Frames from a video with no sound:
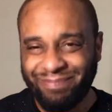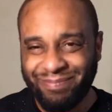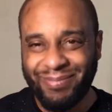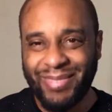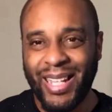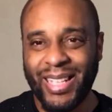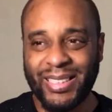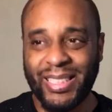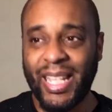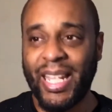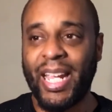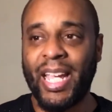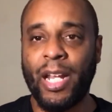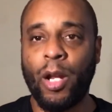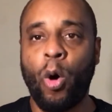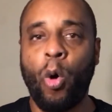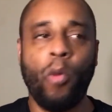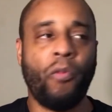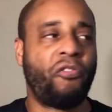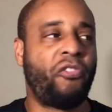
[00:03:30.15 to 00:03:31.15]
as they get
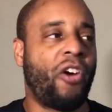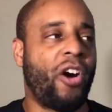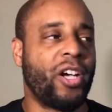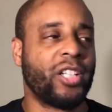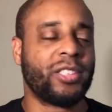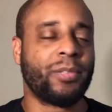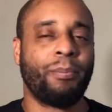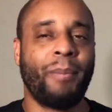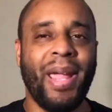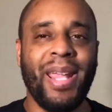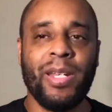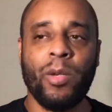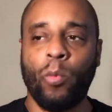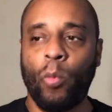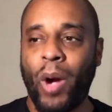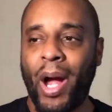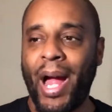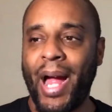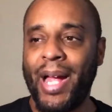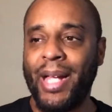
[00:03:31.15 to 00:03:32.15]
far as mating
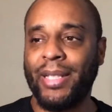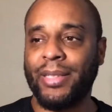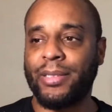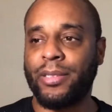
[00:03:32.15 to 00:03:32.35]
wise,